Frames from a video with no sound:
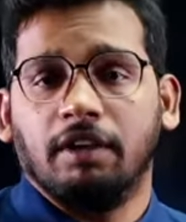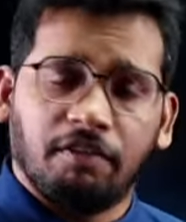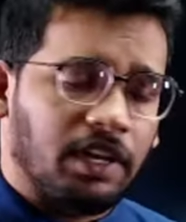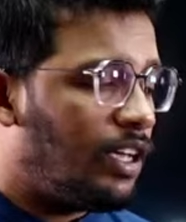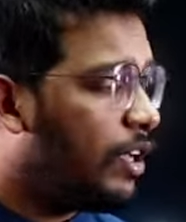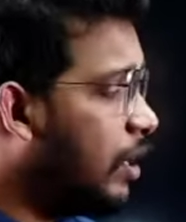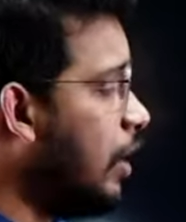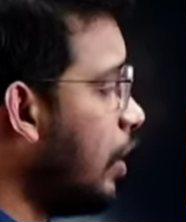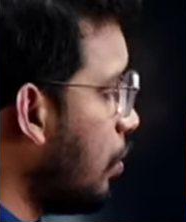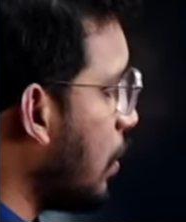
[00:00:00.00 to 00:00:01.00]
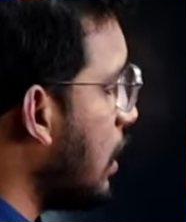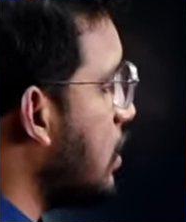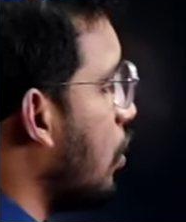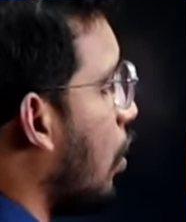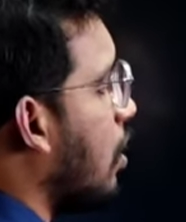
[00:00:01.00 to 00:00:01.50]
Every year you
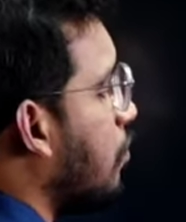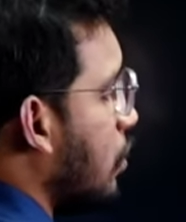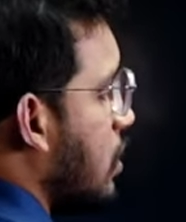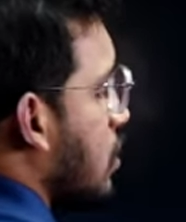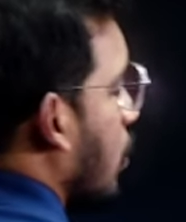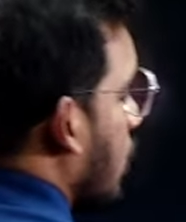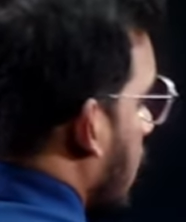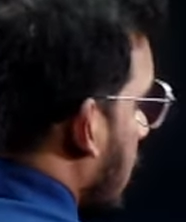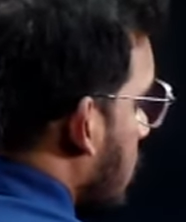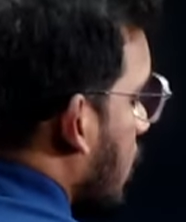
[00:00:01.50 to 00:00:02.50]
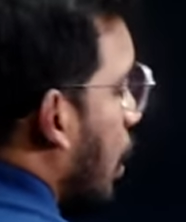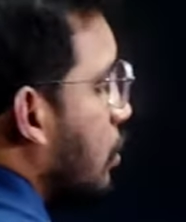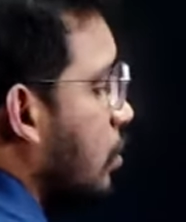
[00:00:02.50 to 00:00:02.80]
can see a lot of questions on themes.